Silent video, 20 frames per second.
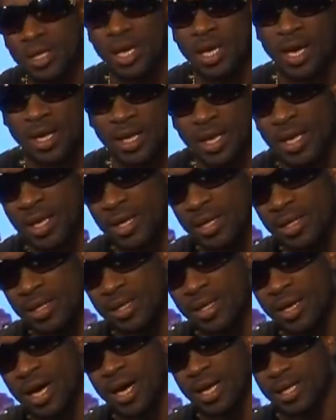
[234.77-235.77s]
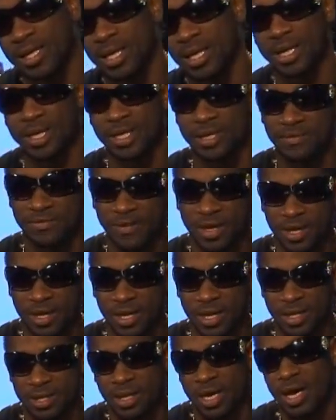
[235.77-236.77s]
Yeah, and then Cartel leave,
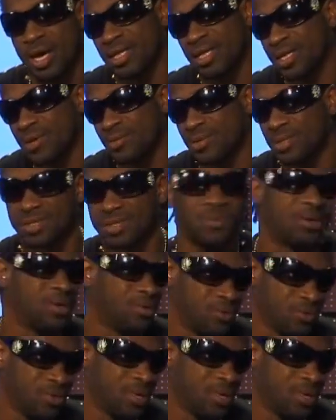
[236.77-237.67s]
and then Cartel was the one